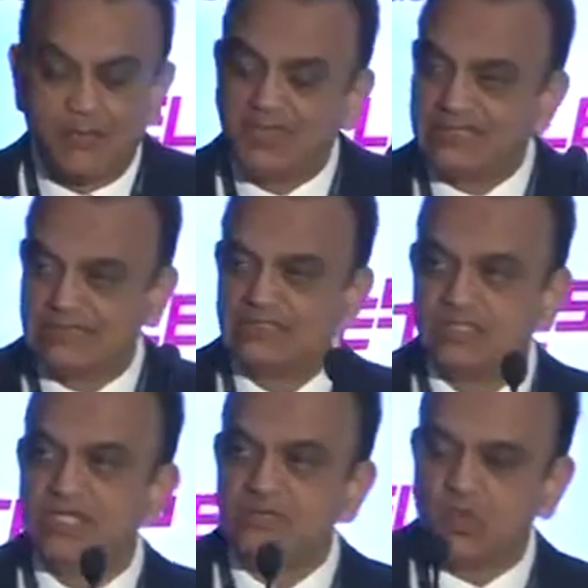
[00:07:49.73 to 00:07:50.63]
But
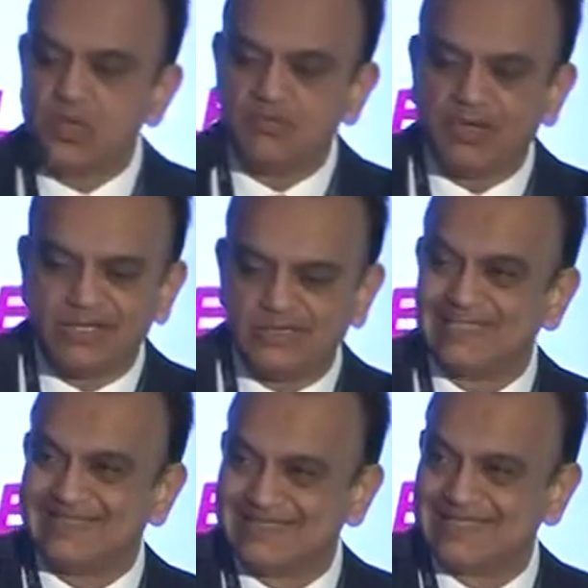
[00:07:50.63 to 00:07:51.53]
the important part is
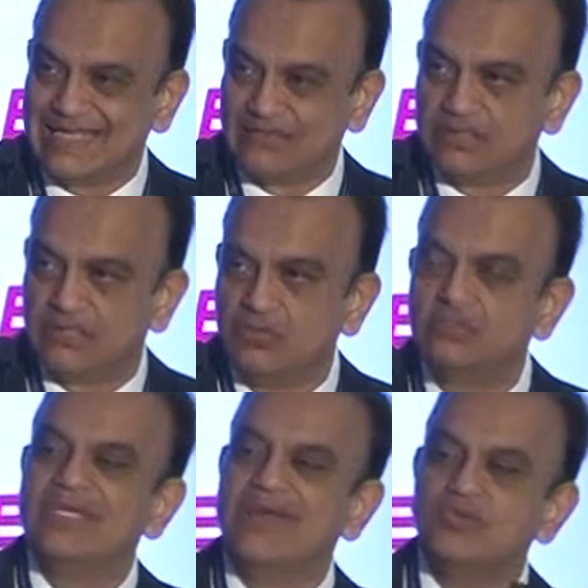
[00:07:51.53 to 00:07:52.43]
the dissent.
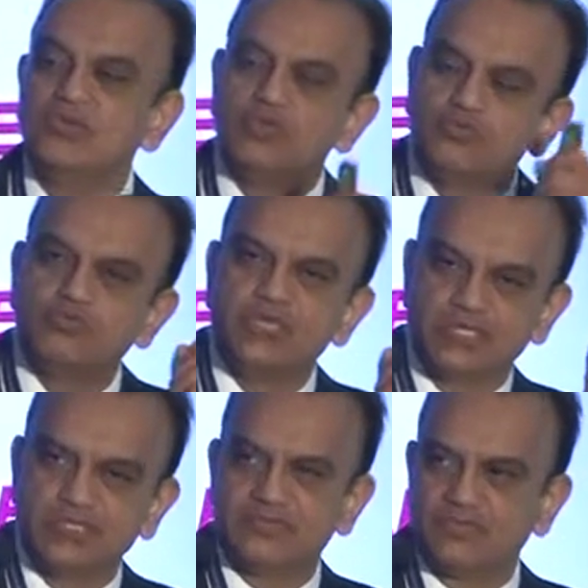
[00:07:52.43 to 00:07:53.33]
Now,
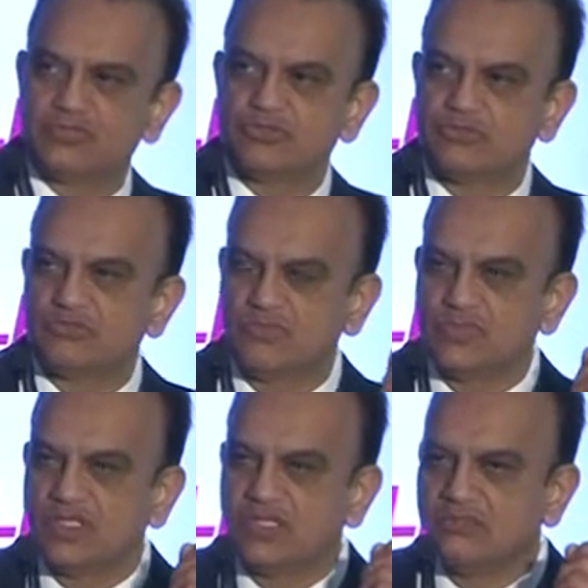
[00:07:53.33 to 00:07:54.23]
because of what
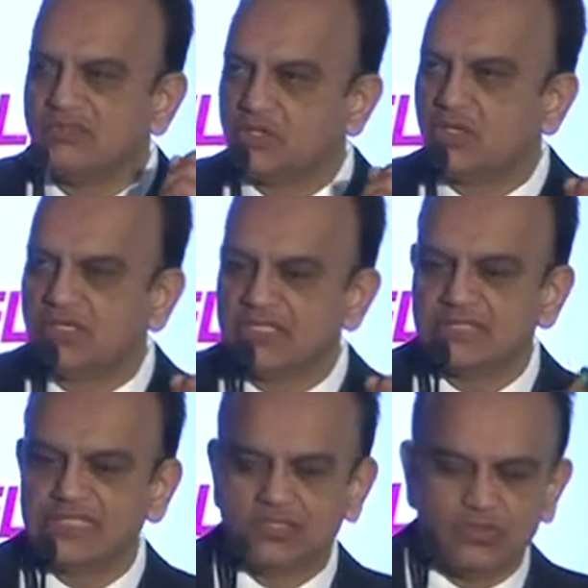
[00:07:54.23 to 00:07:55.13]
the majority
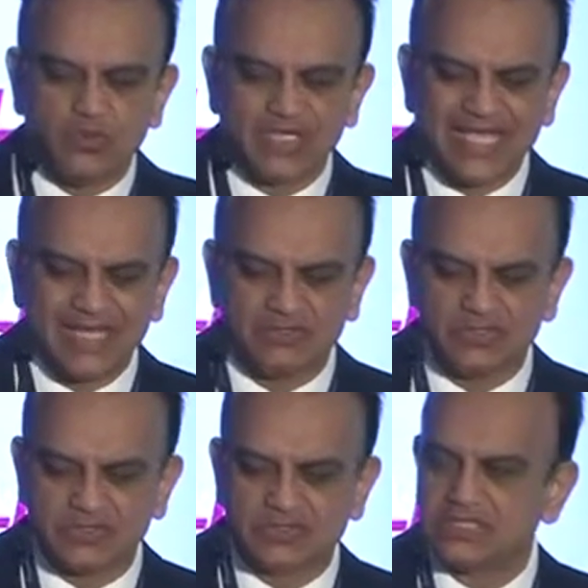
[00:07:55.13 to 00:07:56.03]
said, look what
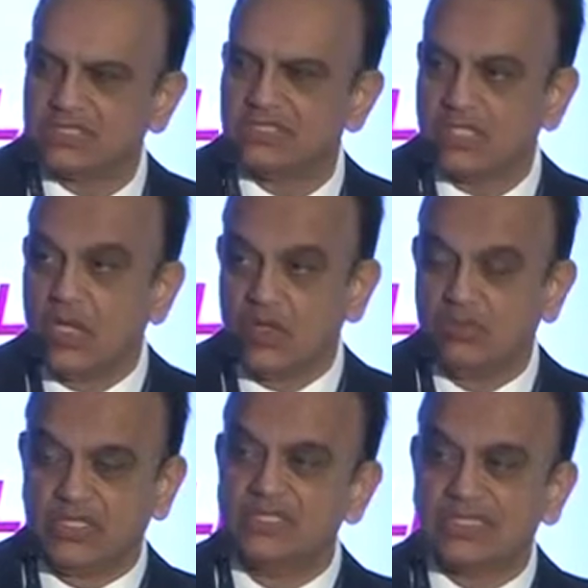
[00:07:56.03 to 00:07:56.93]
happens,
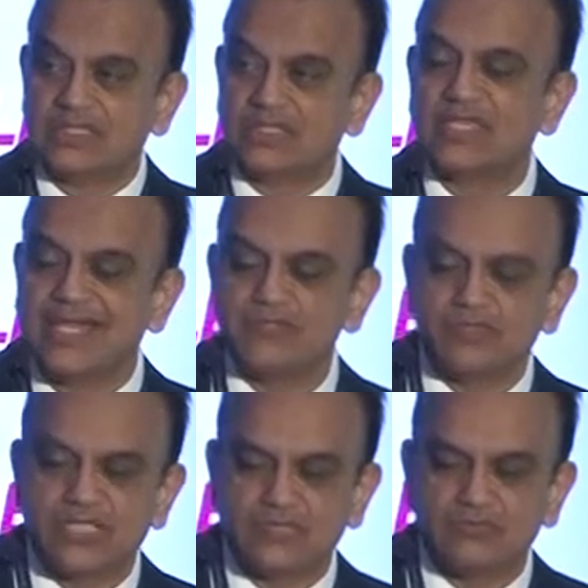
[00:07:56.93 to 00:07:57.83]
these are the
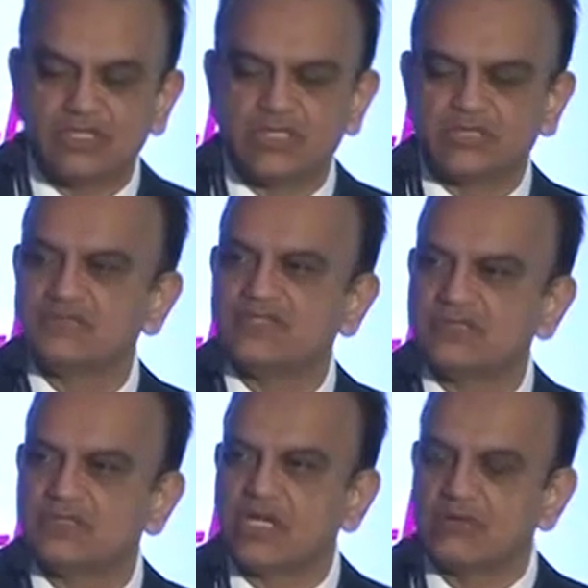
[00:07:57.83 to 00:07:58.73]
scenarios that Chief
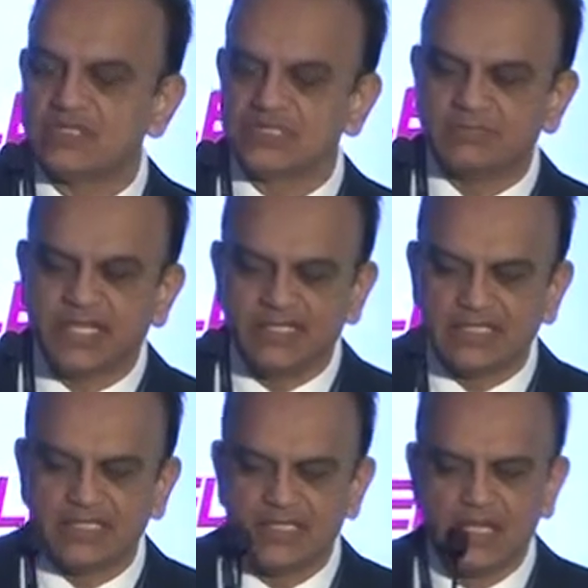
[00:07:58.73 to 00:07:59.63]
Justice Roberts is
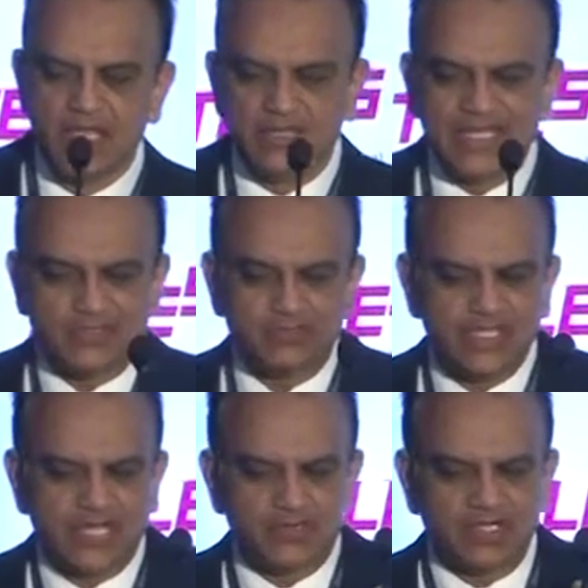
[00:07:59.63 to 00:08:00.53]
painting,
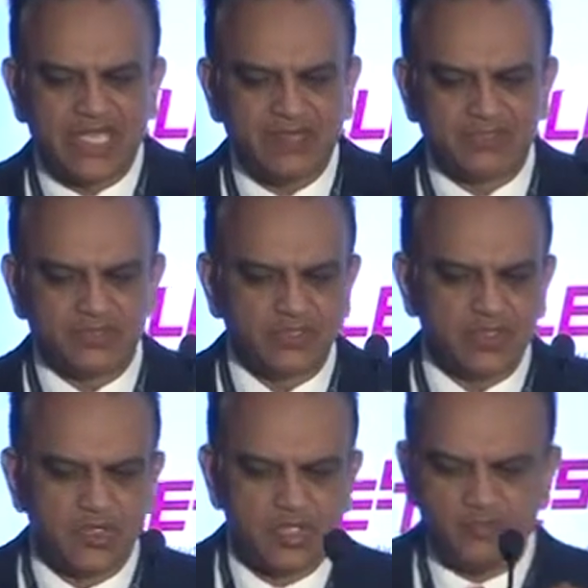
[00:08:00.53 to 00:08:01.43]
that would happen,
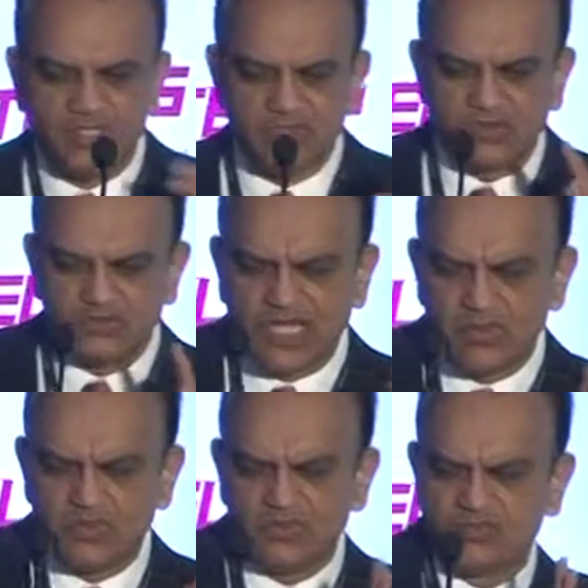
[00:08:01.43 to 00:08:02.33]
because
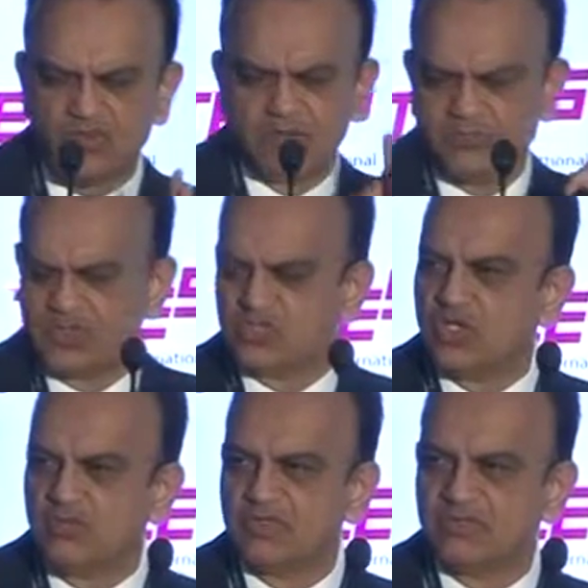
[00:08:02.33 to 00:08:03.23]
now moved from the
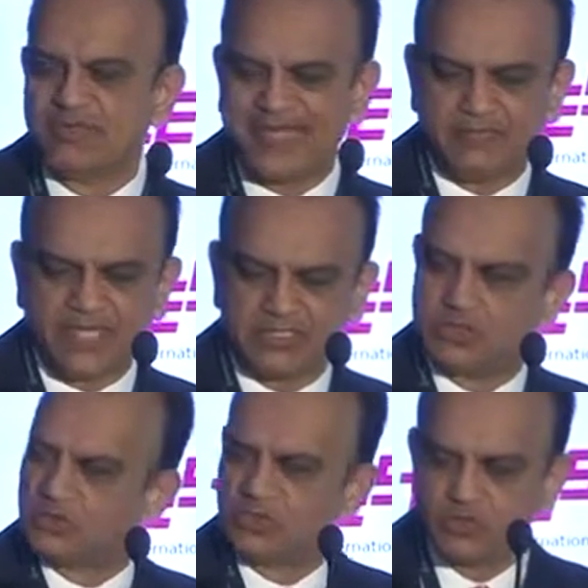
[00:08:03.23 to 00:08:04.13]
scope of the
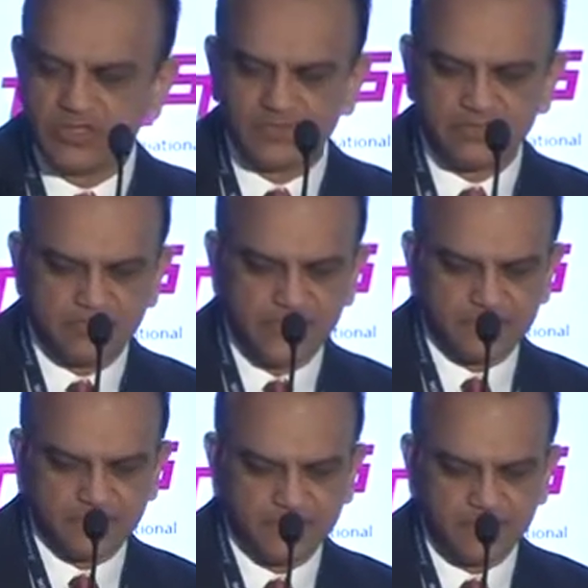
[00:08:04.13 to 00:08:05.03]
patent to the rule of the
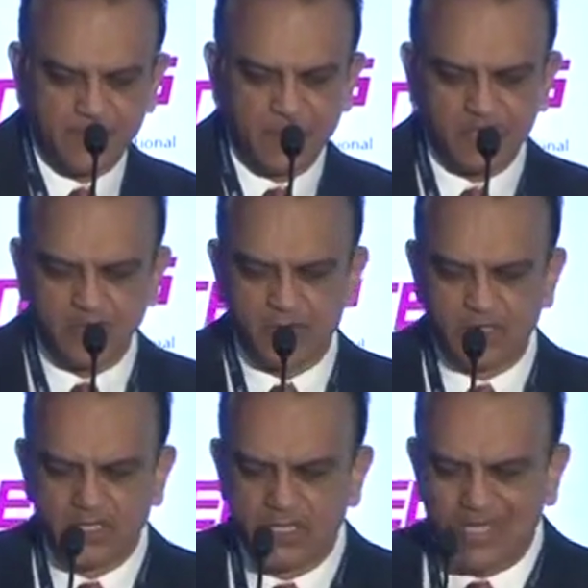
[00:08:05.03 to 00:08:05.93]
reason,
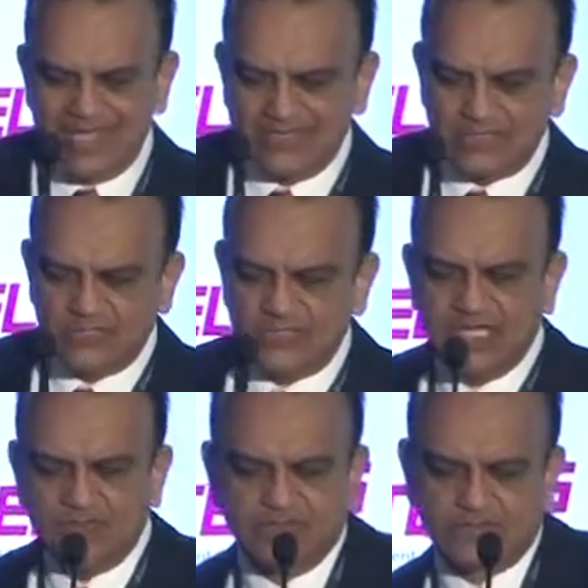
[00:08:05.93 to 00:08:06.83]

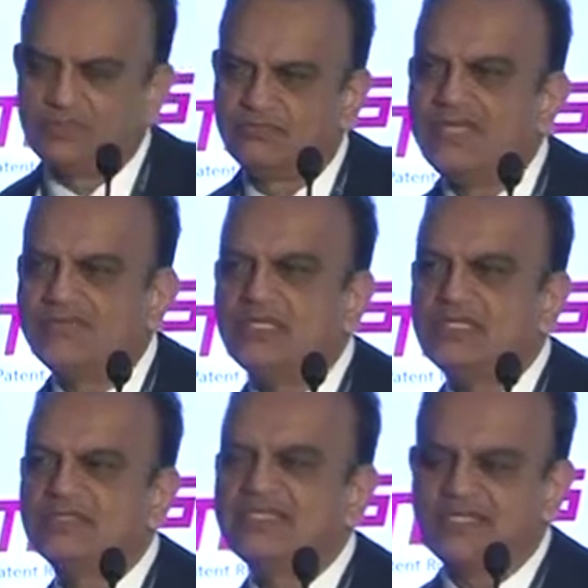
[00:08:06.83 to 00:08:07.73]
it's
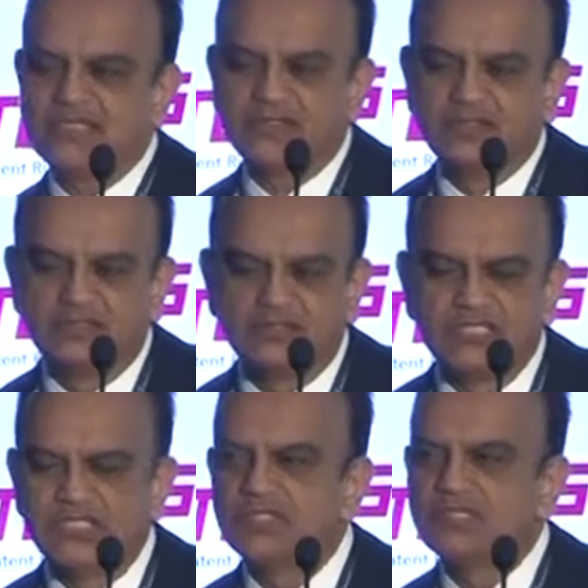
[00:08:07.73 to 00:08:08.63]
basically unsettling the
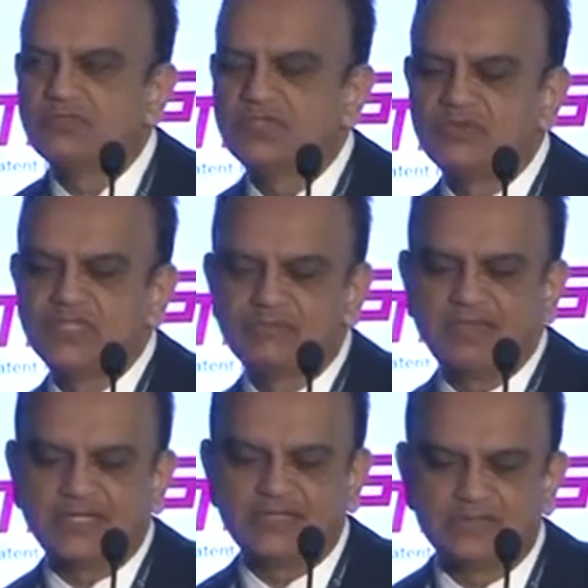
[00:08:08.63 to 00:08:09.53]
relationship between
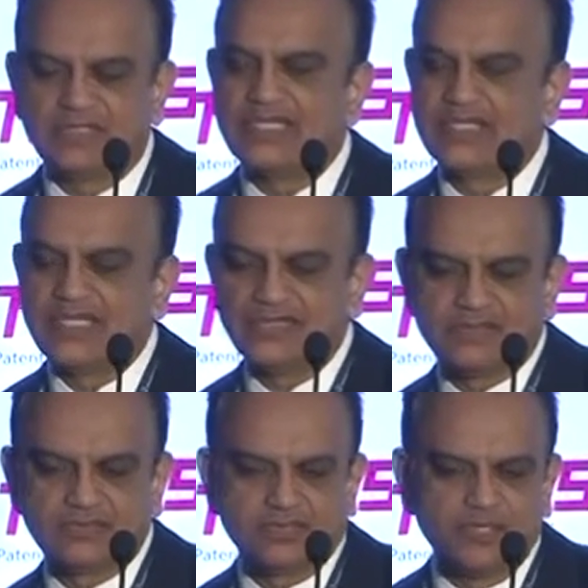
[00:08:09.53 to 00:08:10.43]
patents and
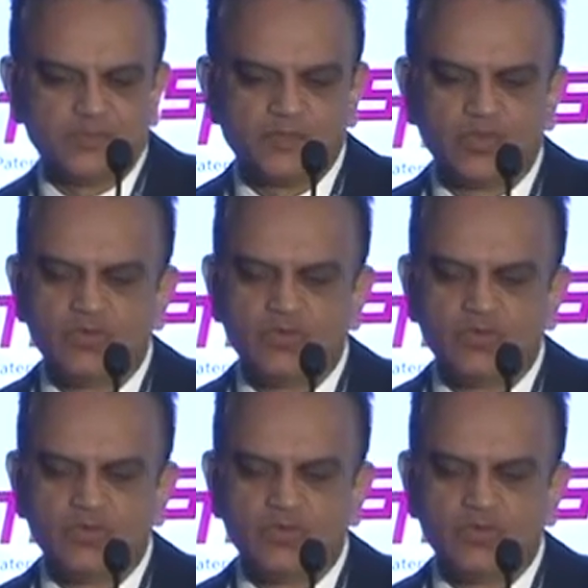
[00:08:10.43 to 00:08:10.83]
antitrust law.